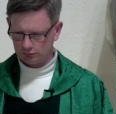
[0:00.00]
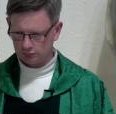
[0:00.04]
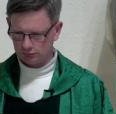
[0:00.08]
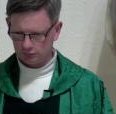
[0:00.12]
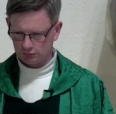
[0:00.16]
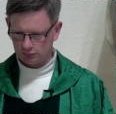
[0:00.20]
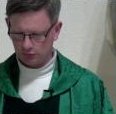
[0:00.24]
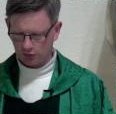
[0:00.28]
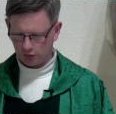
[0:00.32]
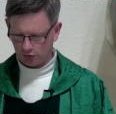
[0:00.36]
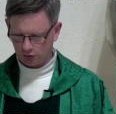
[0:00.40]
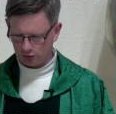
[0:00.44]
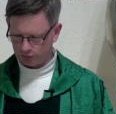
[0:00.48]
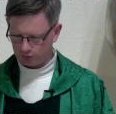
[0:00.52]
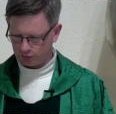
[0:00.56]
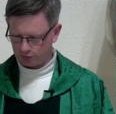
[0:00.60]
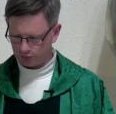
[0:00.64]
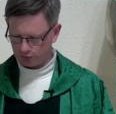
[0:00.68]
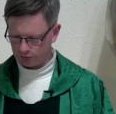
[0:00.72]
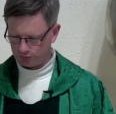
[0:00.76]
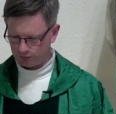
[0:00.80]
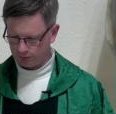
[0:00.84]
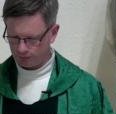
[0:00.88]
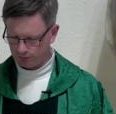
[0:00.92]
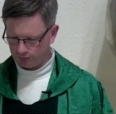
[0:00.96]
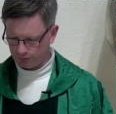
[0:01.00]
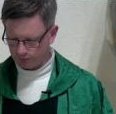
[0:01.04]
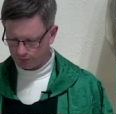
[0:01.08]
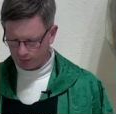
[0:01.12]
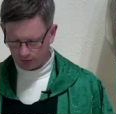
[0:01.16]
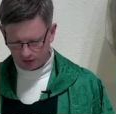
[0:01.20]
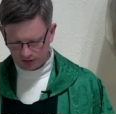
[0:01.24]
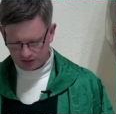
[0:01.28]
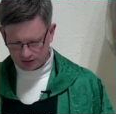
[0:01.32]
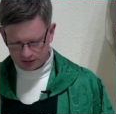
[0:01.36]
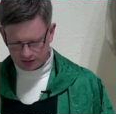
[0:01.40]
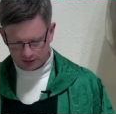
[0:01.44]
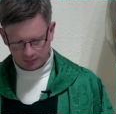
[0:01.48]
all of her
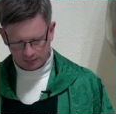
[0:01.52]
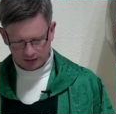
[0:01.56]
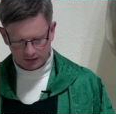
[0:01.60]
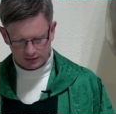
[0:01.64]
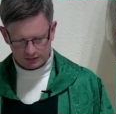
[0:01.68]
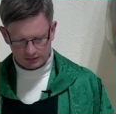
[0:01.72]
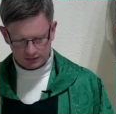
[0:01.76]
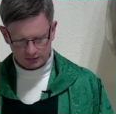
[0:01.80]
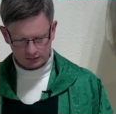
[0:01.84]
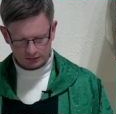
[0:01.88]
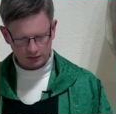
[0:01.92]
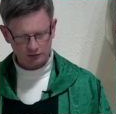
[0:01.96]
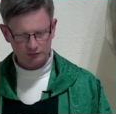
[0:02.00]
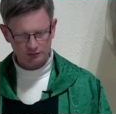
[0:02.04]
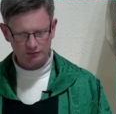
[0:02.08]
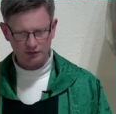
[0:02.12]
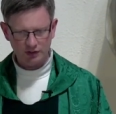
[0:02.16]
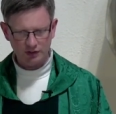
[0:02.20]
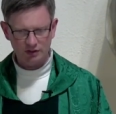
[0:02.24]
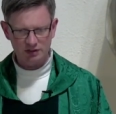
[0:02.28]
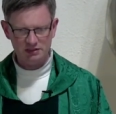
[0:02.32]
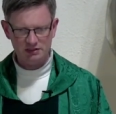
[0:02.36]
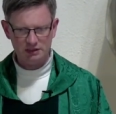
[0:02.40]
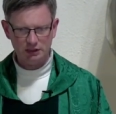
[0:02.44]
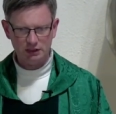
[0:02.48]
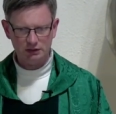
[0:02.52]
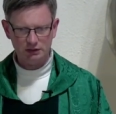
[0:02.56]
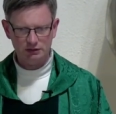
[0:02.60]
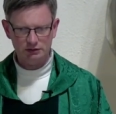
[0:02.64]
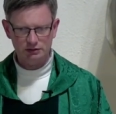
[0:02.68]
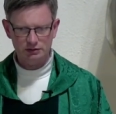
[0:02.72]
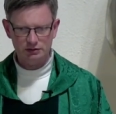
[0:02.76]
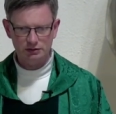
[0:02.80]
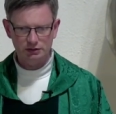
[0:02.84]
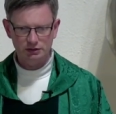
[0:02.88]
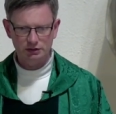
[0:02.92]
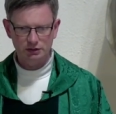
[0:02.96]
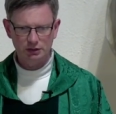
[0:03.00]
money spent on, on various doctors
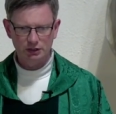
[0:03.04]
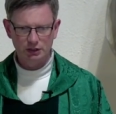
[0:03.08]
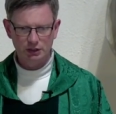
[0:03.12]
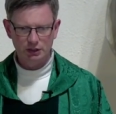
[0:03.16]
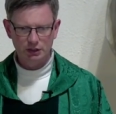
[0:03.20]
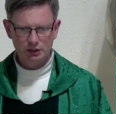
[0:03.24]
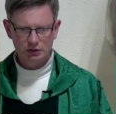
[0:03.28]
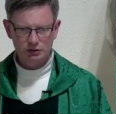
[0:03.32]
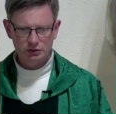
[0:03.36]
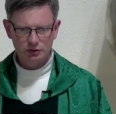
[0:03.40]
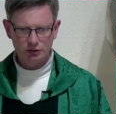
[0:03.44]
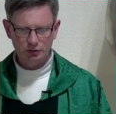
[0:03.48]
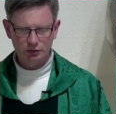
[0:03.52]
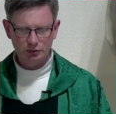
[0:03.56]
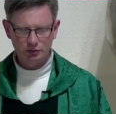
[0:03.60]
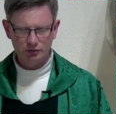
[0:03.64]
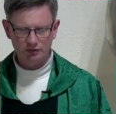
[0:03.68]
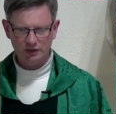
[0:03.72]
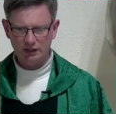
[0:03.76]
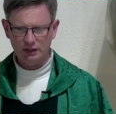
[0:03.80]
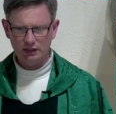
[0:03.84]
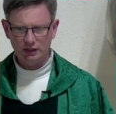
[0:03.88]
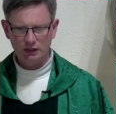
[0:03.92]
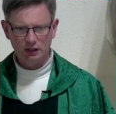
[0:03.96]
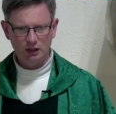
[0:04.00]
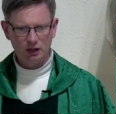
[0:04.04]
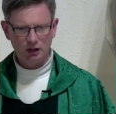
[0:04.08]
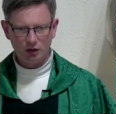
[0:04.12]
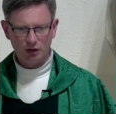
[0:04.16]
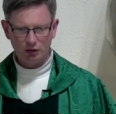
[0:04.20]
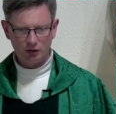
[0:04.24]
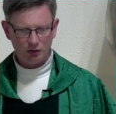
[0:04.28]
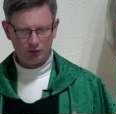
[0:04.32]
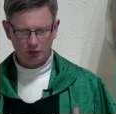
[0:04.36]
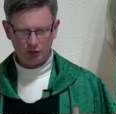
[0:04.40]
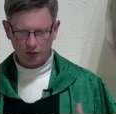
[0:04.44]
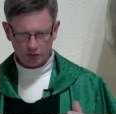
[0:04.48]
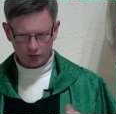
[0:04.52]
and to no avail,
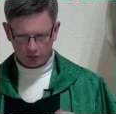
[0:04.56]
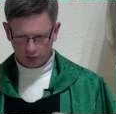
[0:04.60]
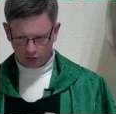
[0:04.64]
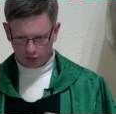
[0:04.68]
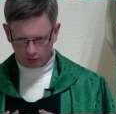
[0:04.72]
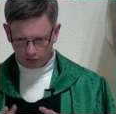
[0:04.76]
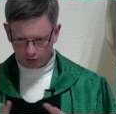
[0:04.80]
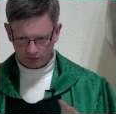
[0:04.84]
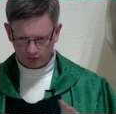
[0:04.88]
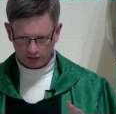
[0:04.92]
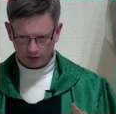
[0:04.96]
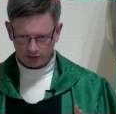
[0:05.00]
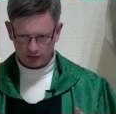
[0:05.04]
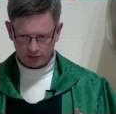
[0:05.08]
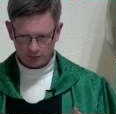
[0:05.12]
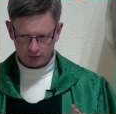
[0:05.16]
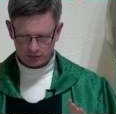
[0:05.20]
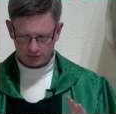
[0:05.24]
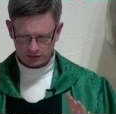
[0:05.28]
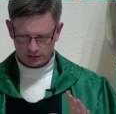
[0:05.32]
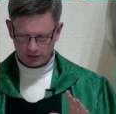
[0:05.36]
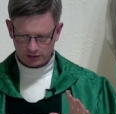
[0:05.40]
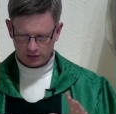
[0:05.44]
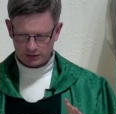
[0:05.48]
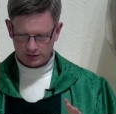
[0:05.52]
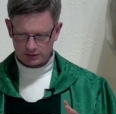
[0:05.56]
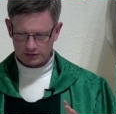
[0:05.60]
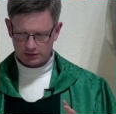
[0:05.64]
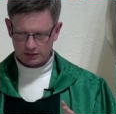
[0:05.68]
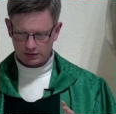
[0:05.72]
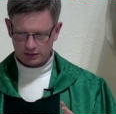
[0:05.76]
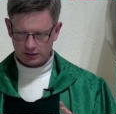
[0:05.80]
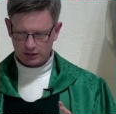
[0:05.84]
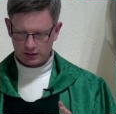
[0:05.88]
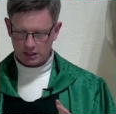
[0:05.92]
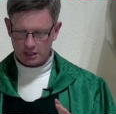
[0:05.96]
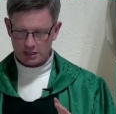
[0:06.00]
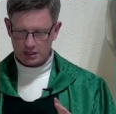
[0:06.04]
All, all of that now is, is,
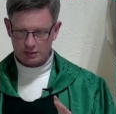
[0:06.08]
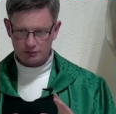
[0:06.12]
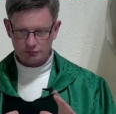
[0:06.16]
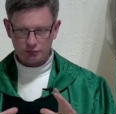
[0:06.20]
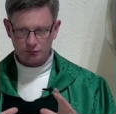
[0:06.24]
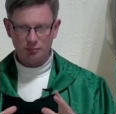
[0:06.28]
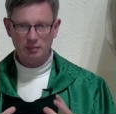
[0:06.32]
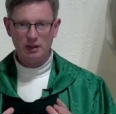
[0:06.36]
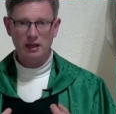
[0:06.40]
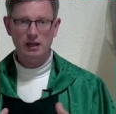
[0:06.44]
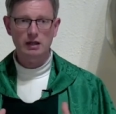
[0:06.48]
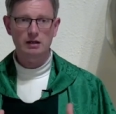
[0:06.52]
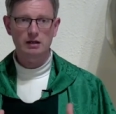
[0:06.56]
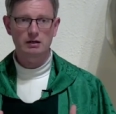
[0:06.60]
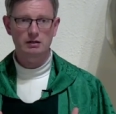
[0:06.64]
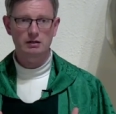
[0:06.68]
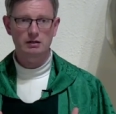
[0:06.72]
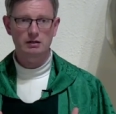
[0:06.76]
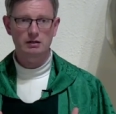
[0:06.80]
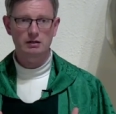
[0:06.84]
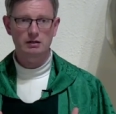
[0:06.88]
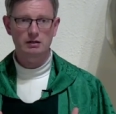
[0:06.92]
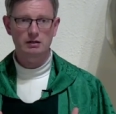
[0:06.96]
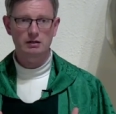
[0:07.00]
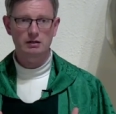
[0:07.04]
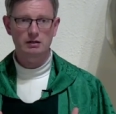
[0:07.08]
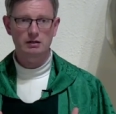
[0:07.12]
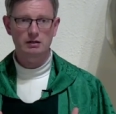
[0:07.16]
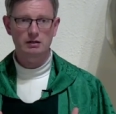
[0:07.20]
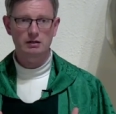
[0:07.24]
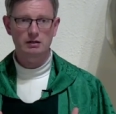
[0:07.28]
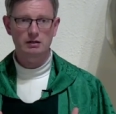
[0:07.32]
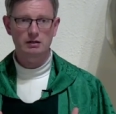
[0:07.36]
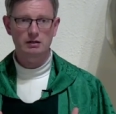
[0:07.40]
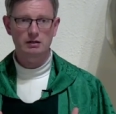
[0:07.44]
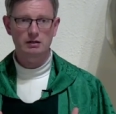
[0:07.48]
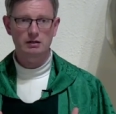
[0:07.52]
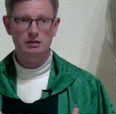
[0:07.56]
is repaired,
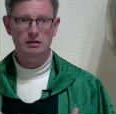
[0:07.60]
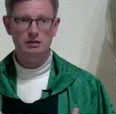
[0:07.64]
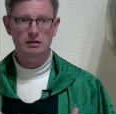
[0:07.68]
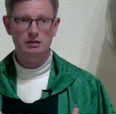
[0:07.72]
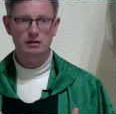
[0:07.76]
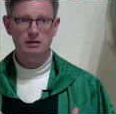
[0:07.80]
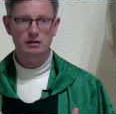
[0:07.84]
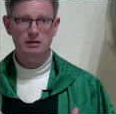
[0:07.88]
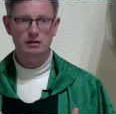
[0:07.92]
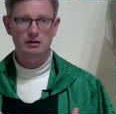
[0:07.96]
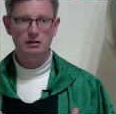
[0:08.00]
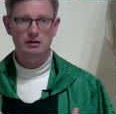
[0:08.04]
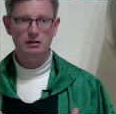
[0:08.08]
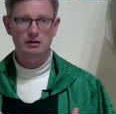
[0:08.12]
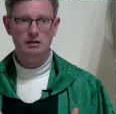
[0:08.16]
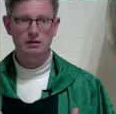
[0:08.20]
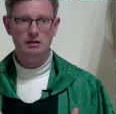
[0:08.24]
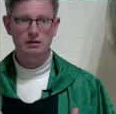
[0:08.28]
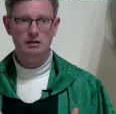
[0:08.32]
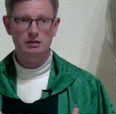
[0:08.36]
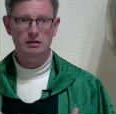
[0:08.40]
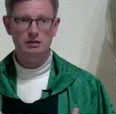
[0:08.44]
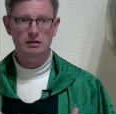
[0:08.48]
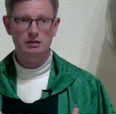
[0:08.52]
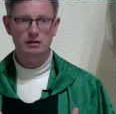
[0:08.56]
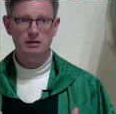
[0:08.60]
and she has life